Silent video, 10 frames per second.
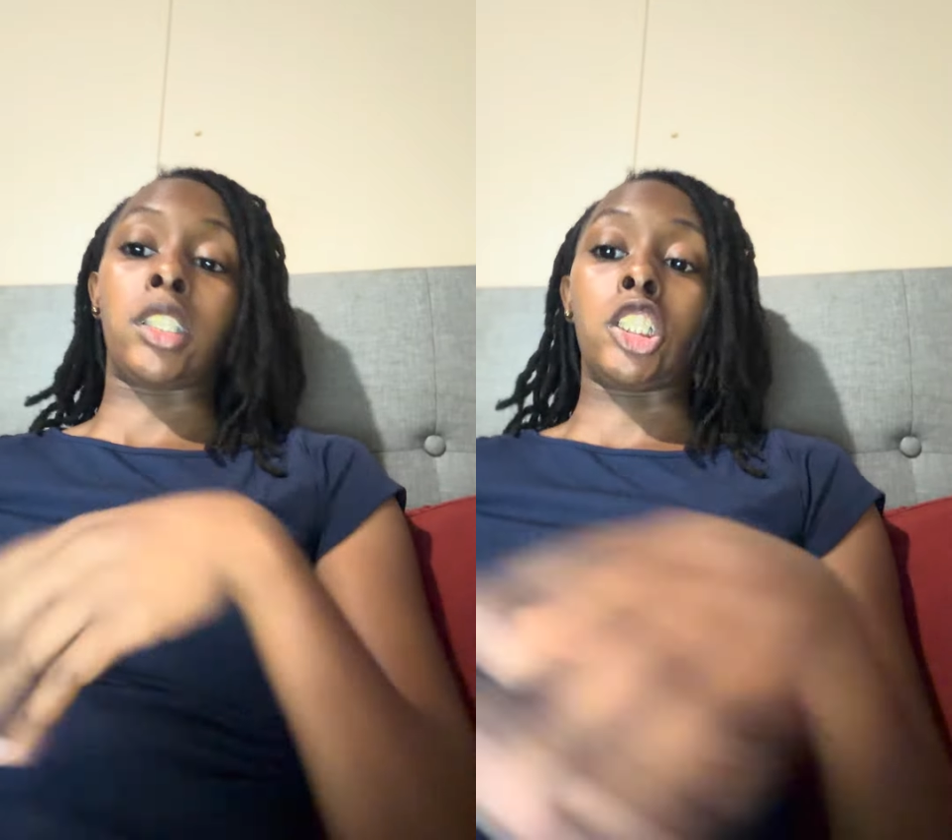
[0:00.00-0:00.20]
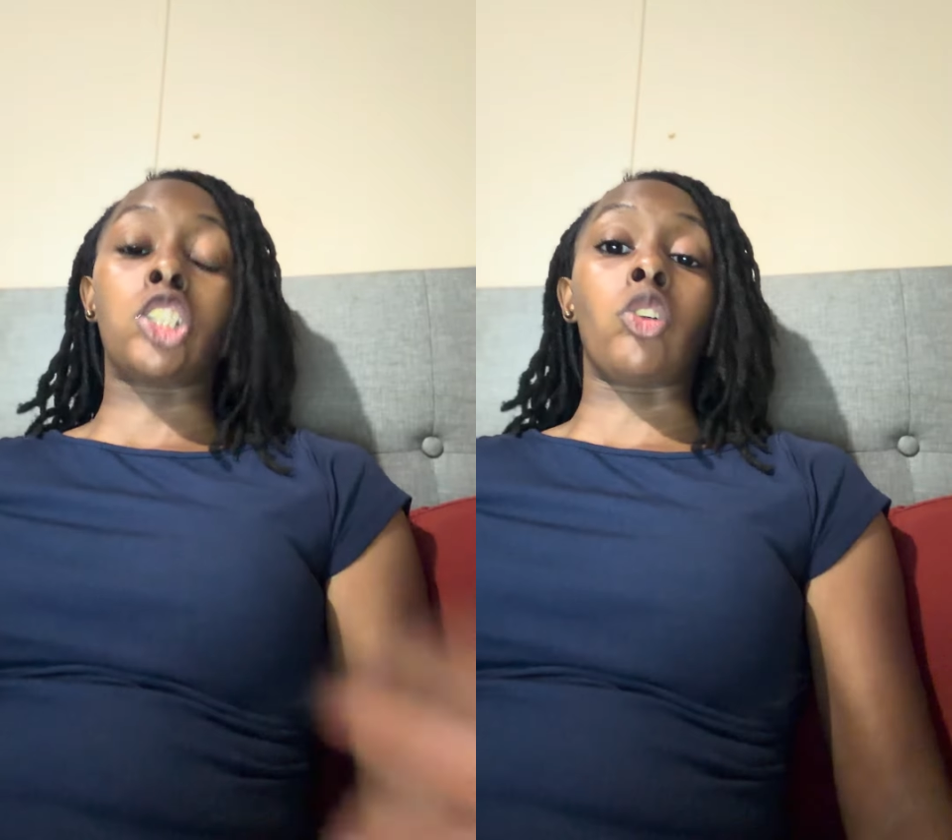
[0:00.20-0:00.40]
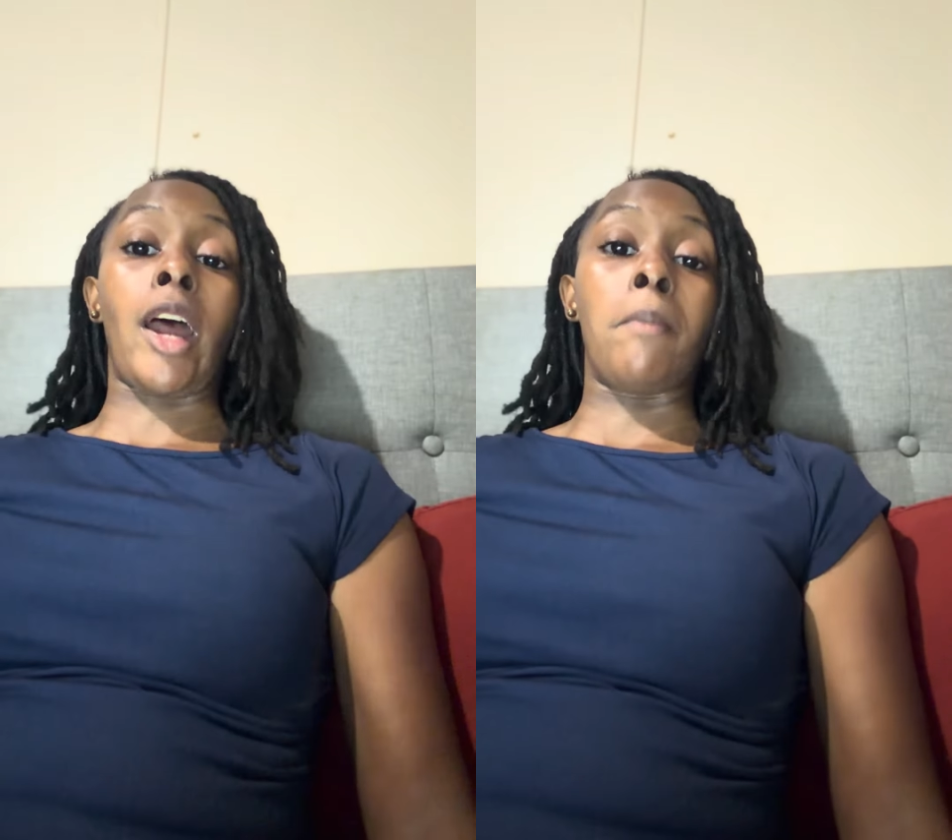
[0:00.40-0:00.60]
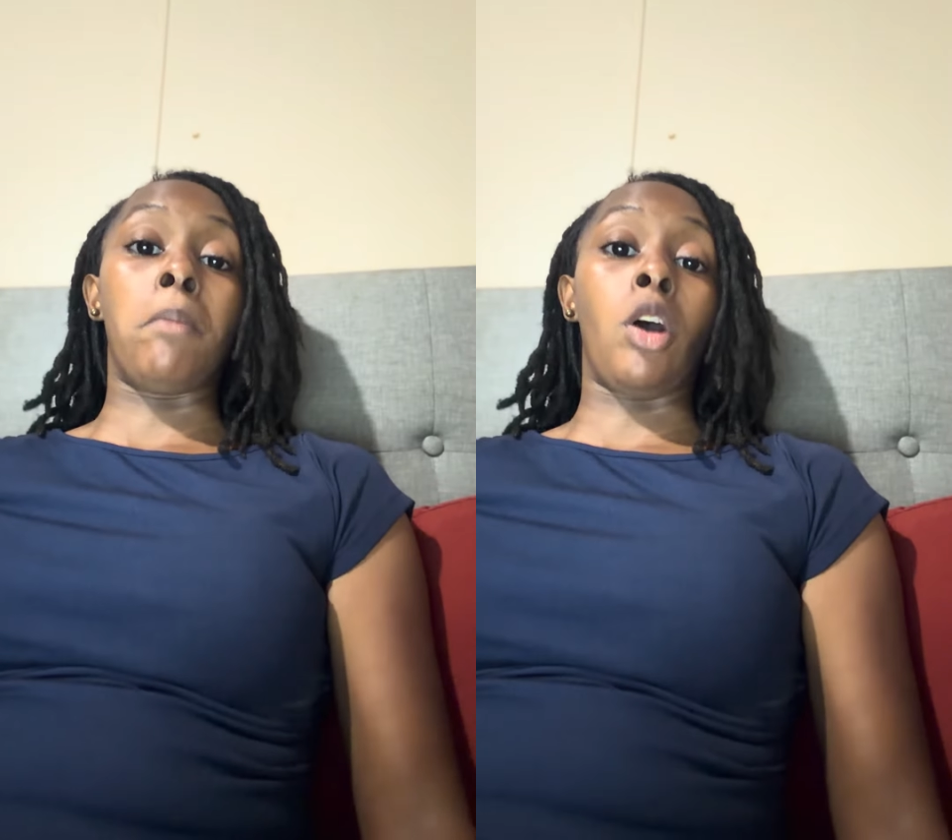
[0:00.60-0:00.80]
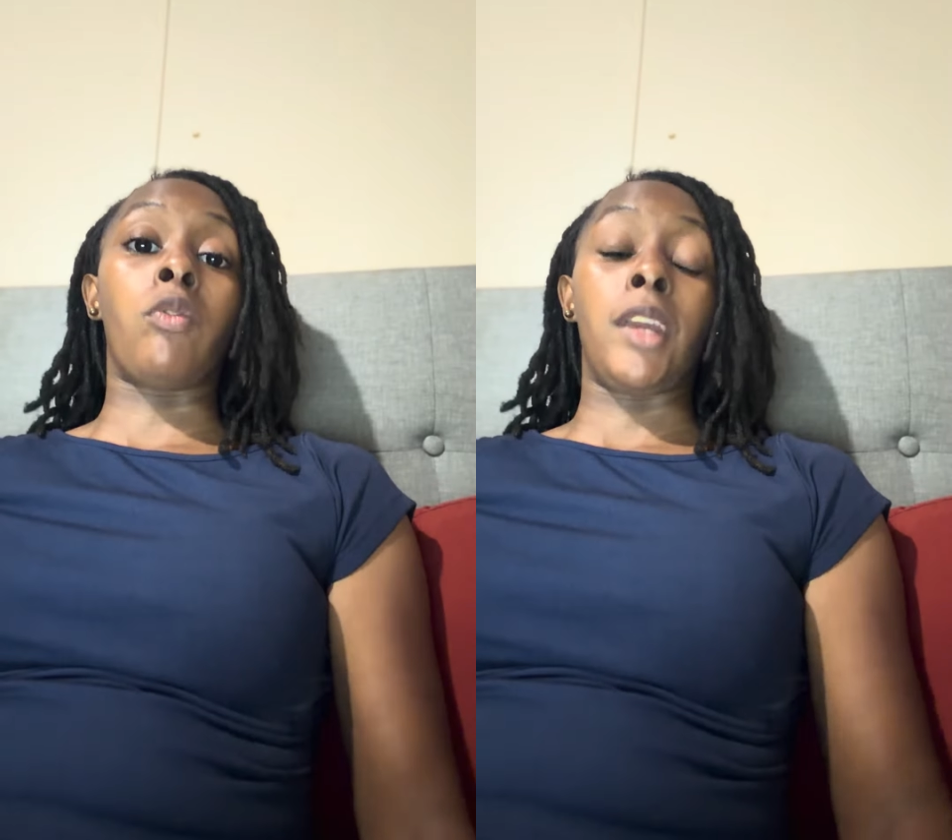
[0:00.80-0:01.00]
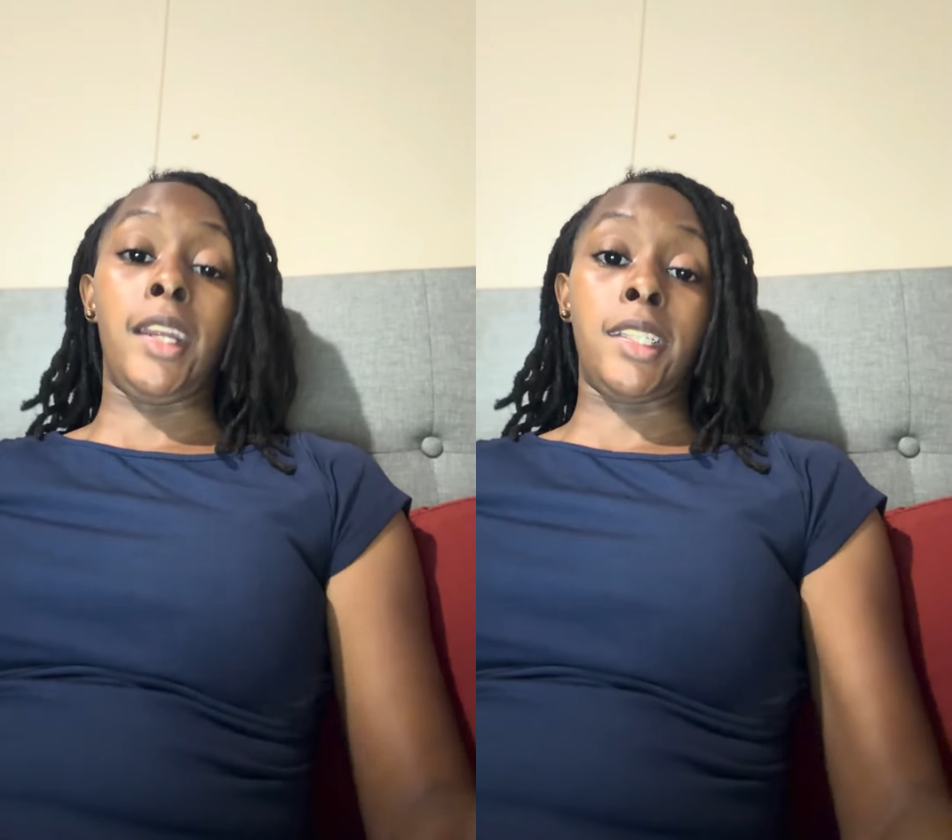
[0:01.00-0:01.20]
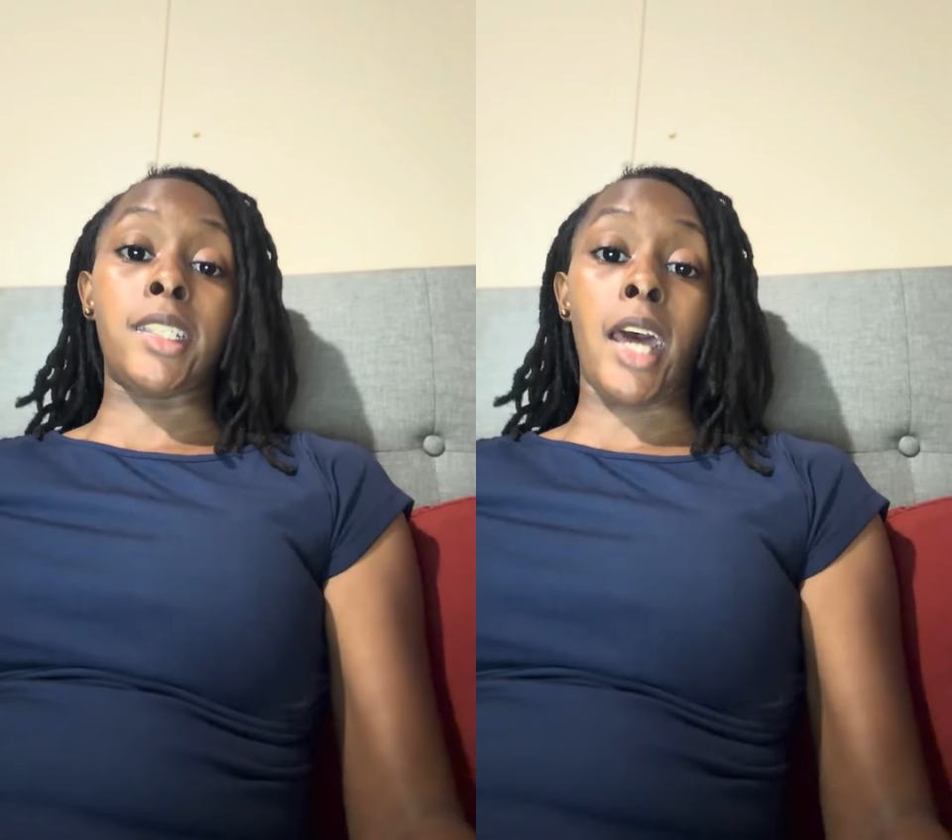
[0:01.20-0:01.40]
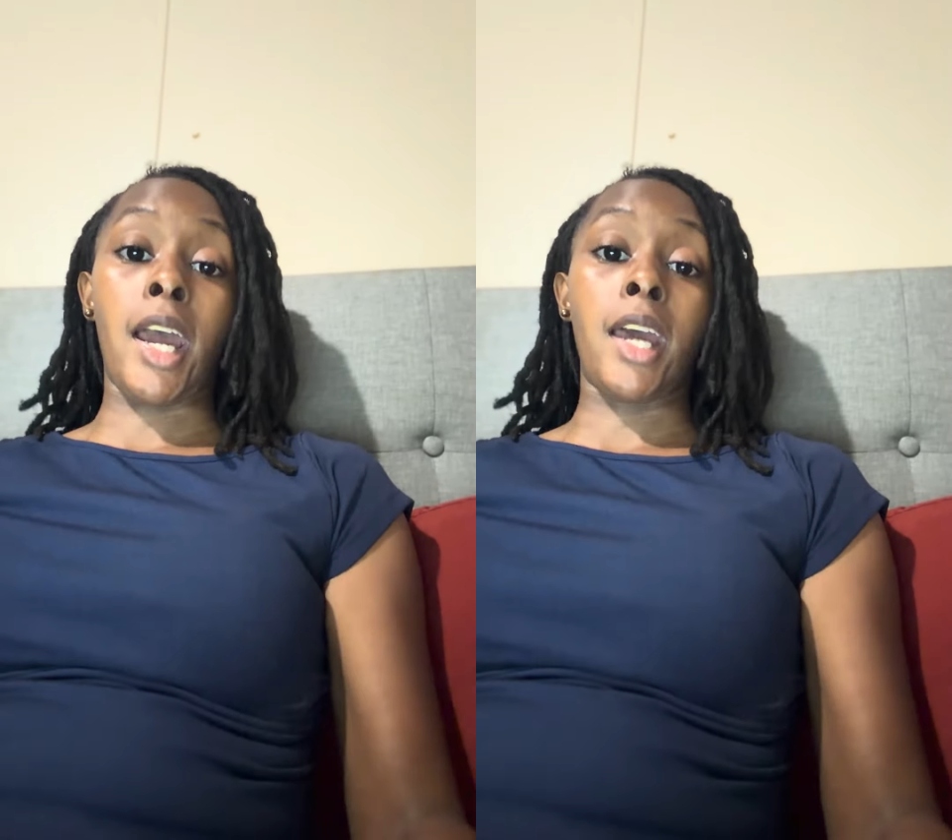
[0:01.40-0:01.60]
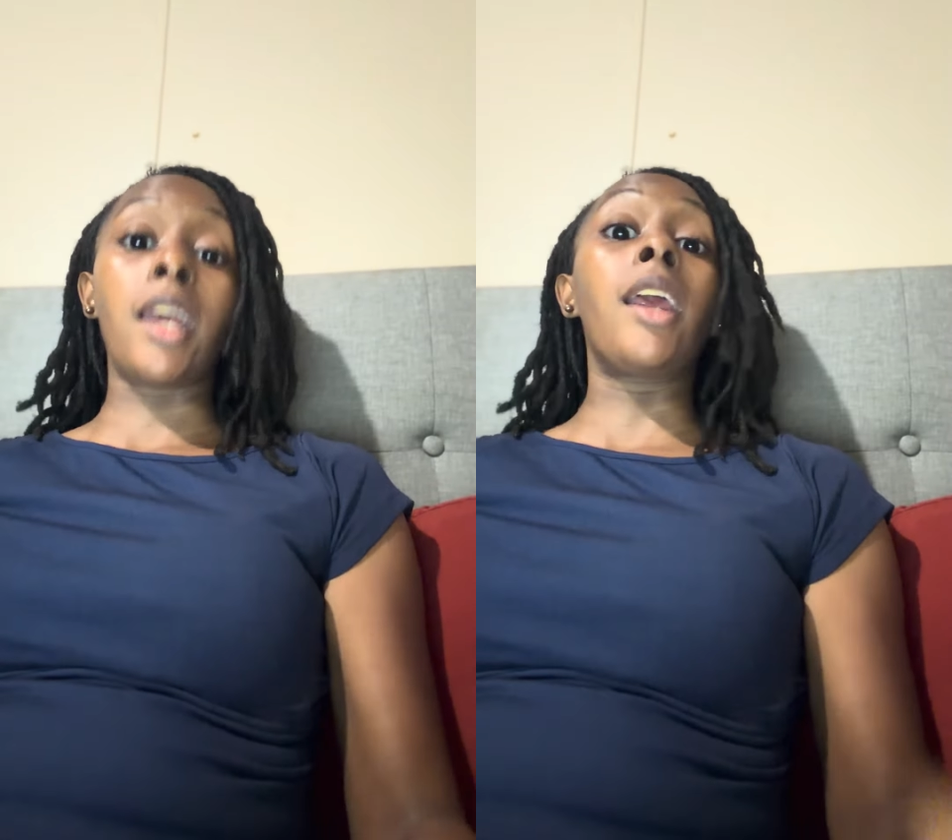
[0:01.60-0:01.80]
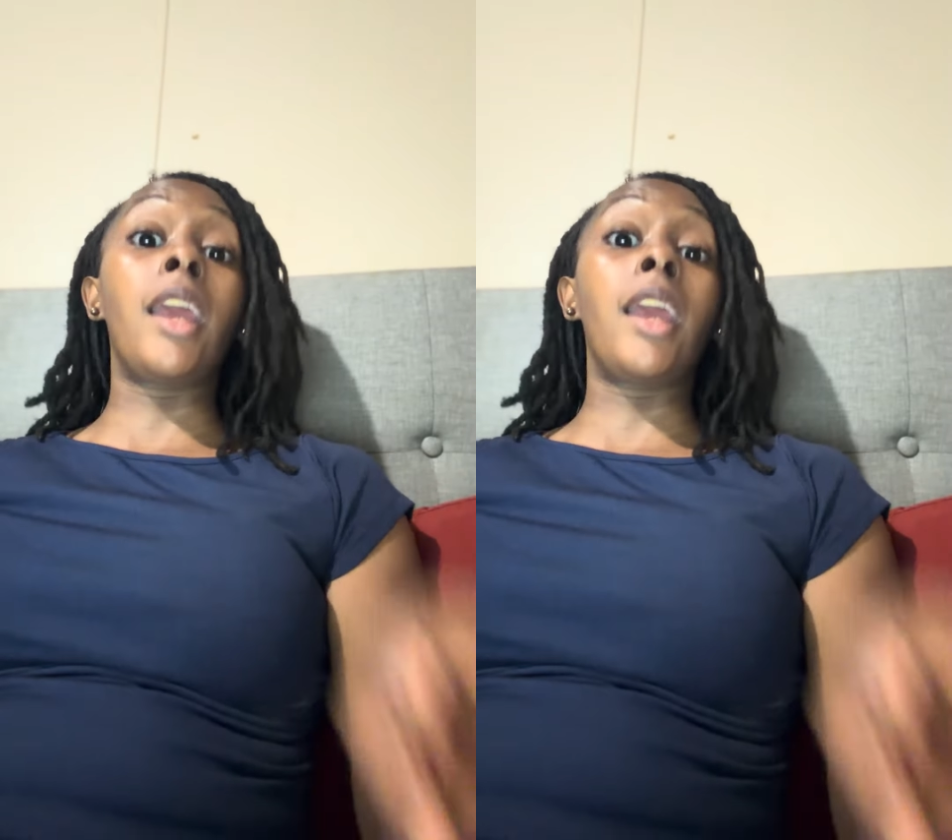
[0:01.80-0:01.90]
to strive both inside